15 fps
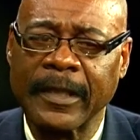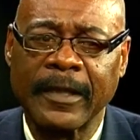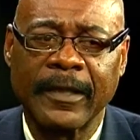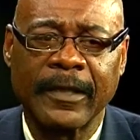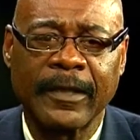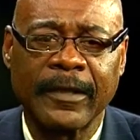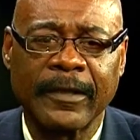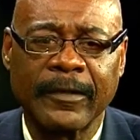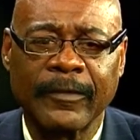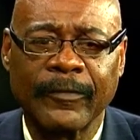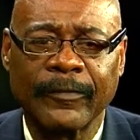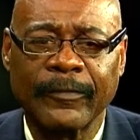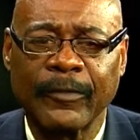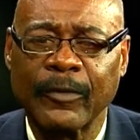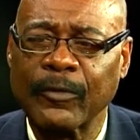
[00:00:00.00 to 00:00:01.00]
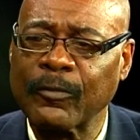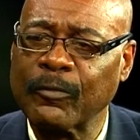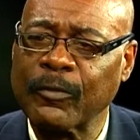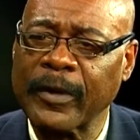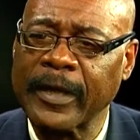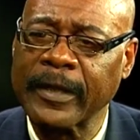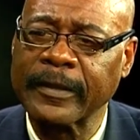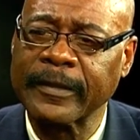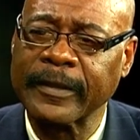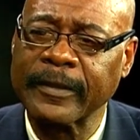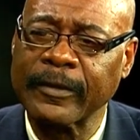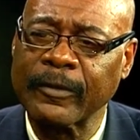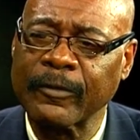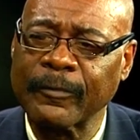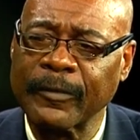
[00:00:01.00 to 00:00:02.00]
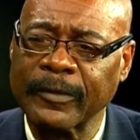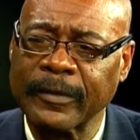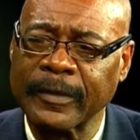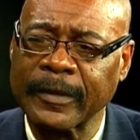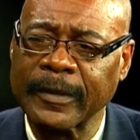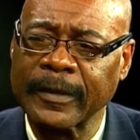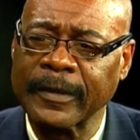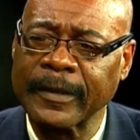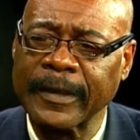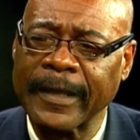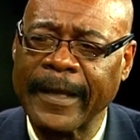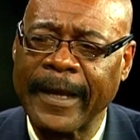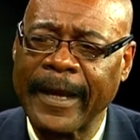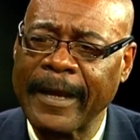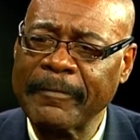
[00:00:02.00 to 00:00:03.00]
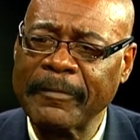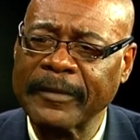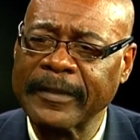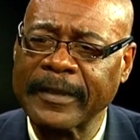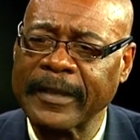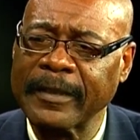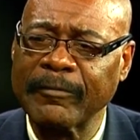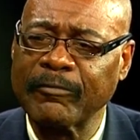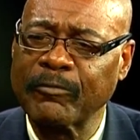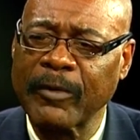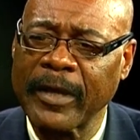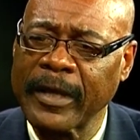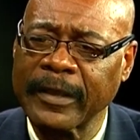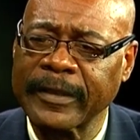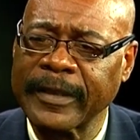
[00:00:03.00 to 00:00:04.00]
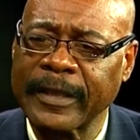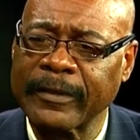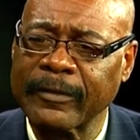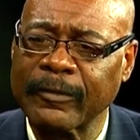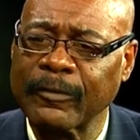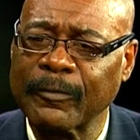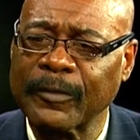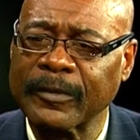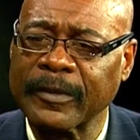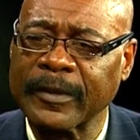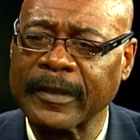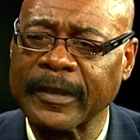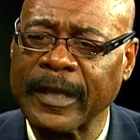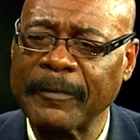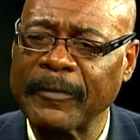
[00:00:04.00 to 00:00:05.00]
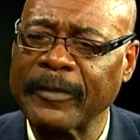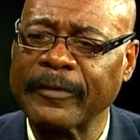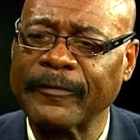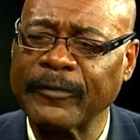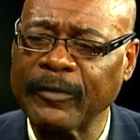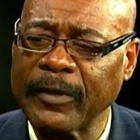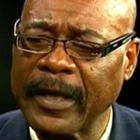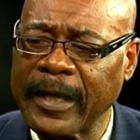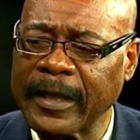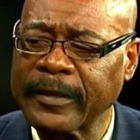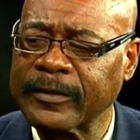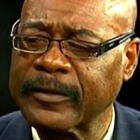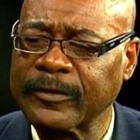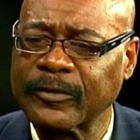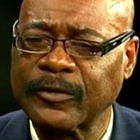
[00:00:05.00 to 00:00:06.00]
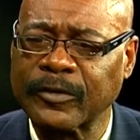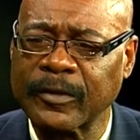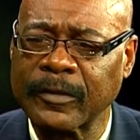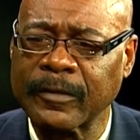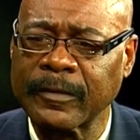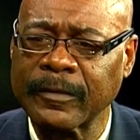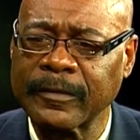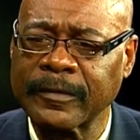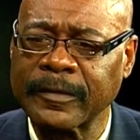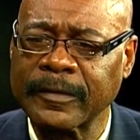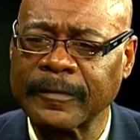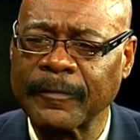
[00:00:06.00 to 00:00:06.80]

who ran the Urban League. I mean, he ran that Urban League. I mean, if you had concerns,